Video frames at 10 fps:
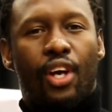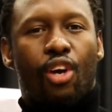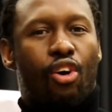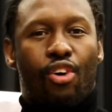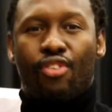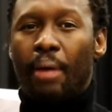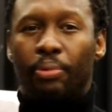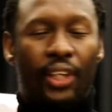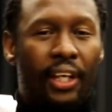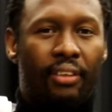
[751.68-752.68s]

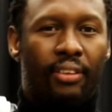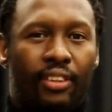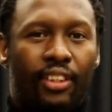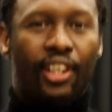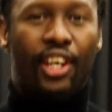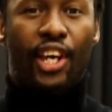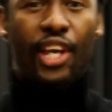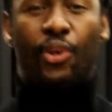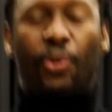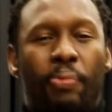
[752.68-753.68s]
corruption,
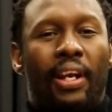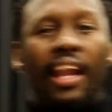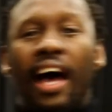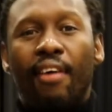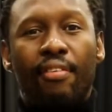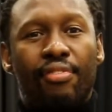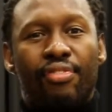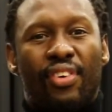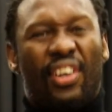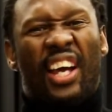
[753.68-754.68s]
it could be love,
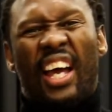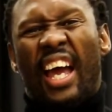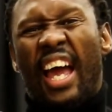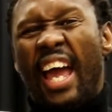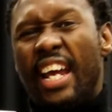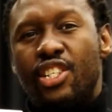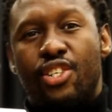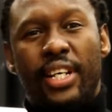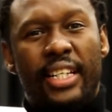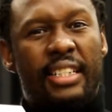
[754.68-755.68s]

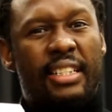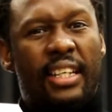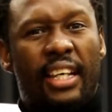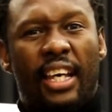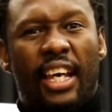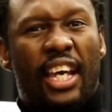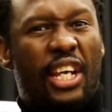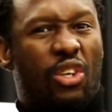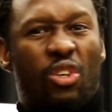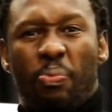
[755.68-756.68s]
hatred, it
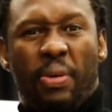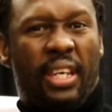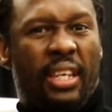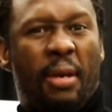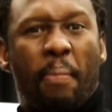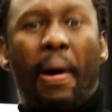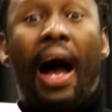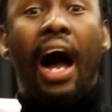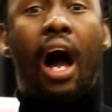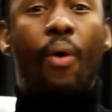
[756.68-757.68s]
could be
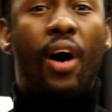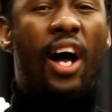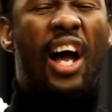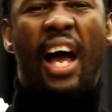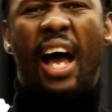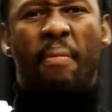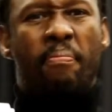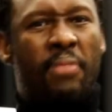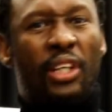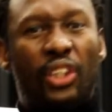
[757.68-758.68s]
power,
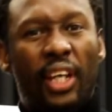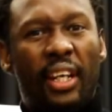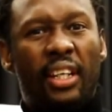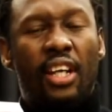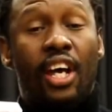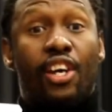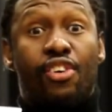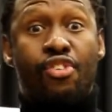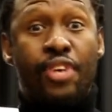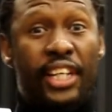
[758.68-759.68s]
ambition,
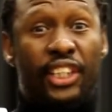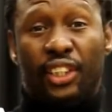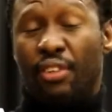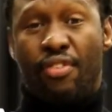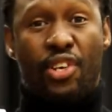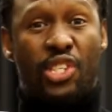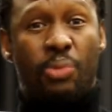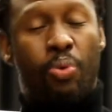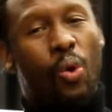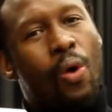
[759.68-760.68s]
rich versus
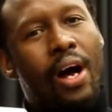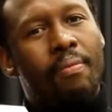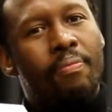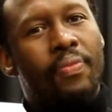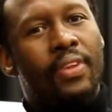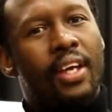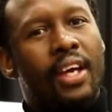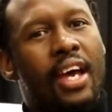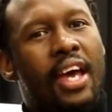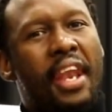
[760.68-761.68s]
poor.
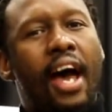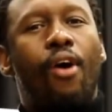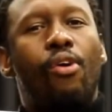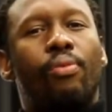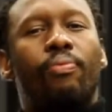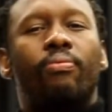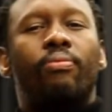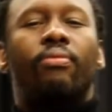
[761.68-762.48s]
Now,